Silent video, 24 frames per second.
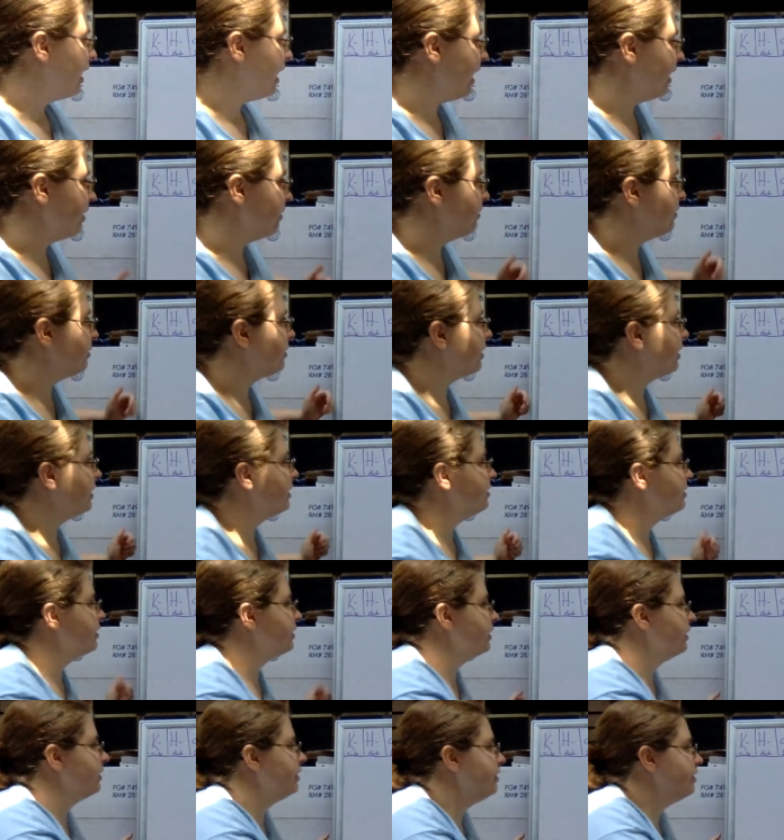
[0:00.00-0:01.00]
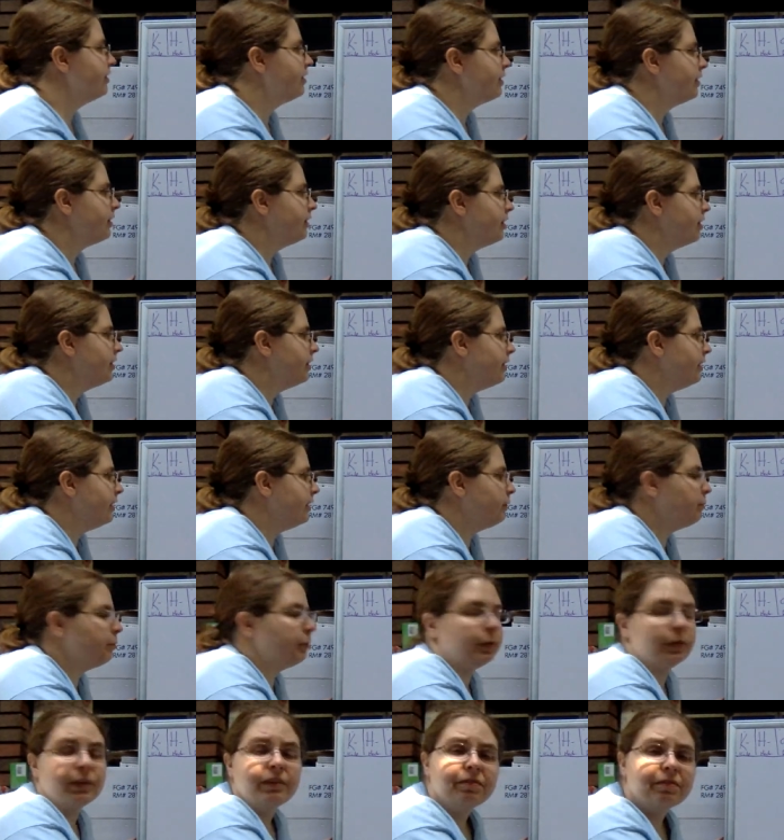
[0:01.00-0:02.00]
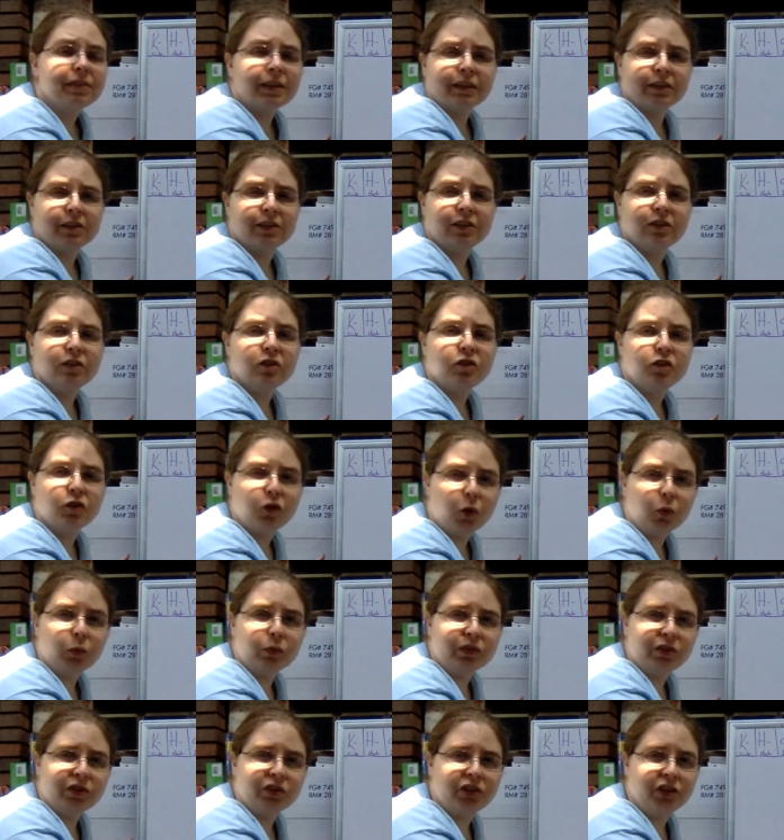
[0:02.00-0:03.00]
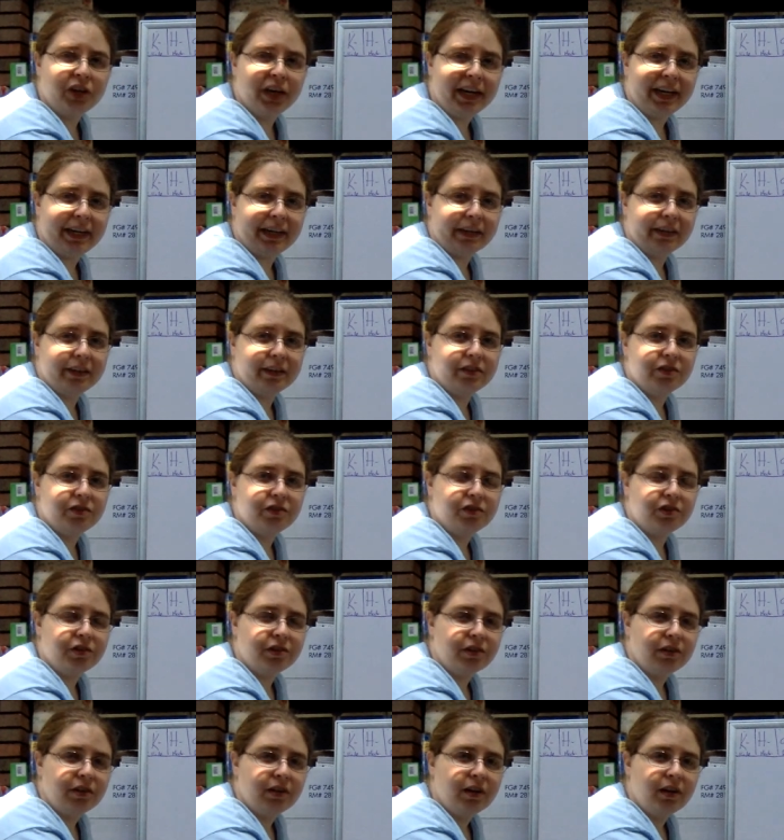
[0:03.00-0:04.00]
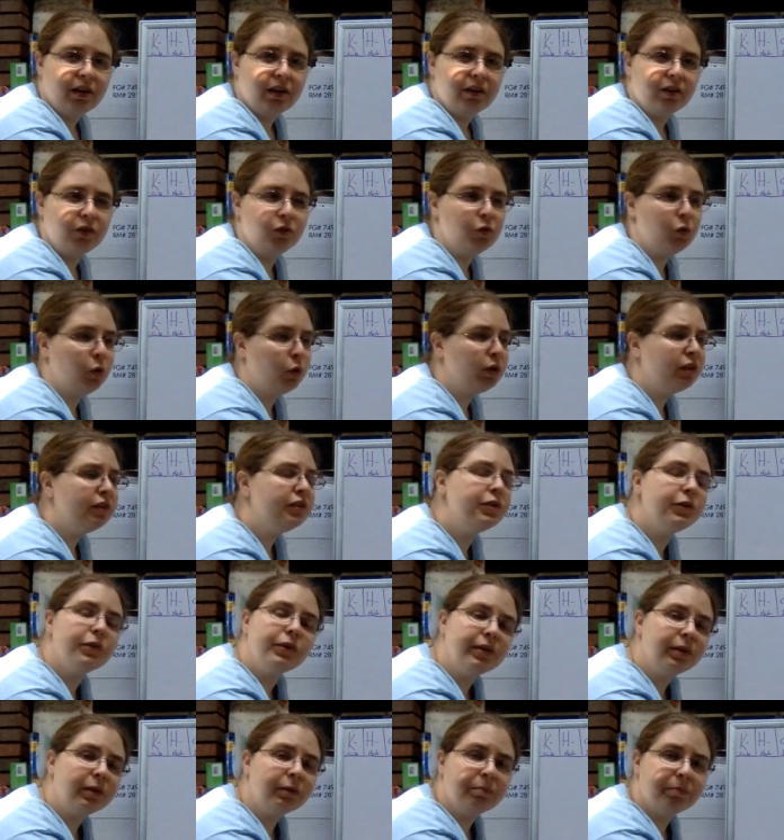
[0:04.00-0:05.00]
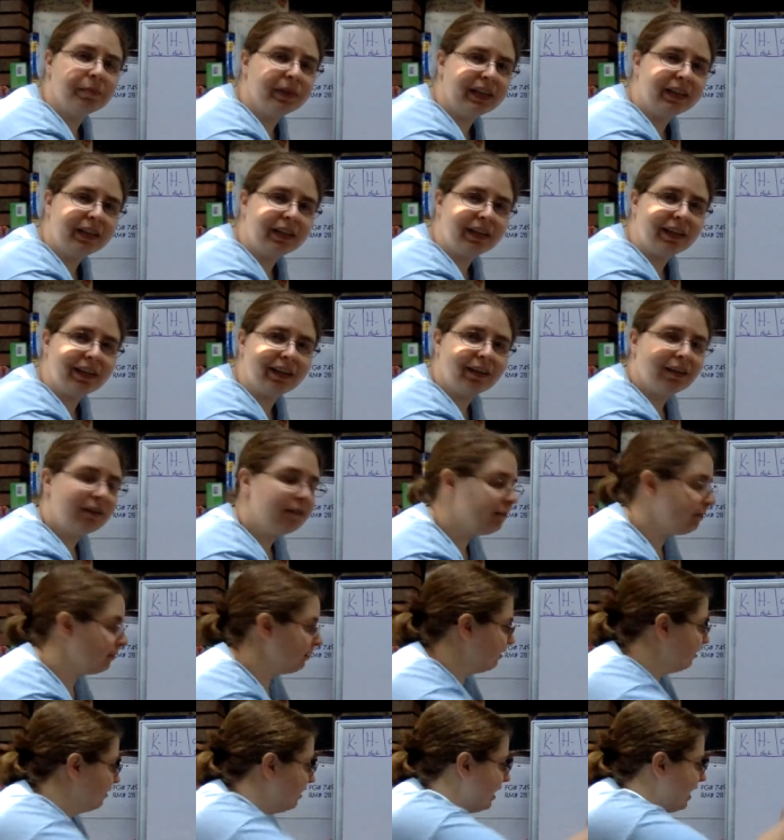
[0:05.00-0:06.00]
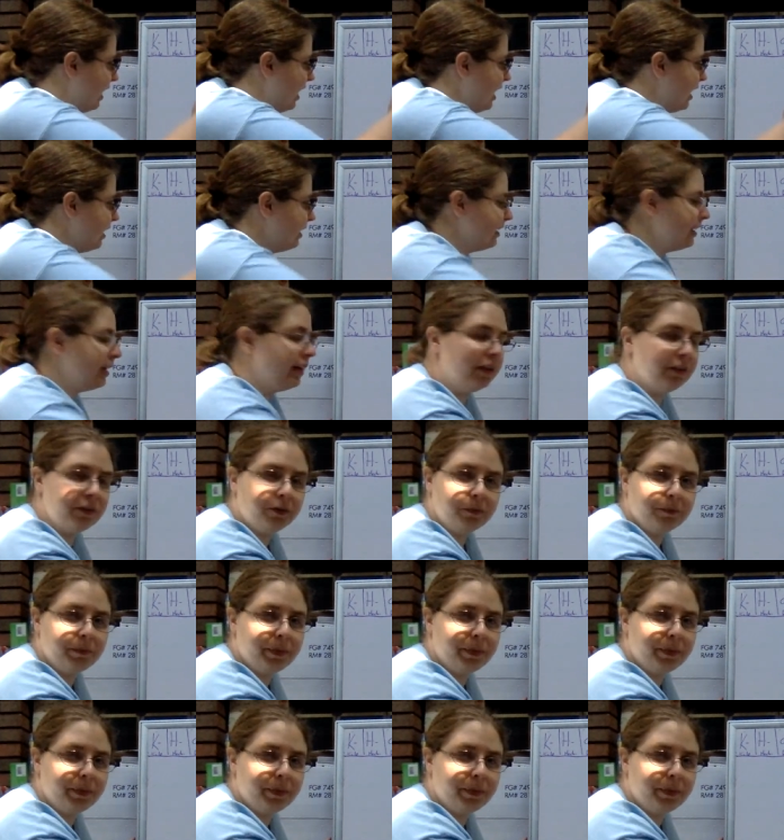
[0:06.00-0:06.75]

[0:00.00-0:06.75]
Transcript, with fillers: And the nice thing is the prefixes don't change, nor do their meaning for any other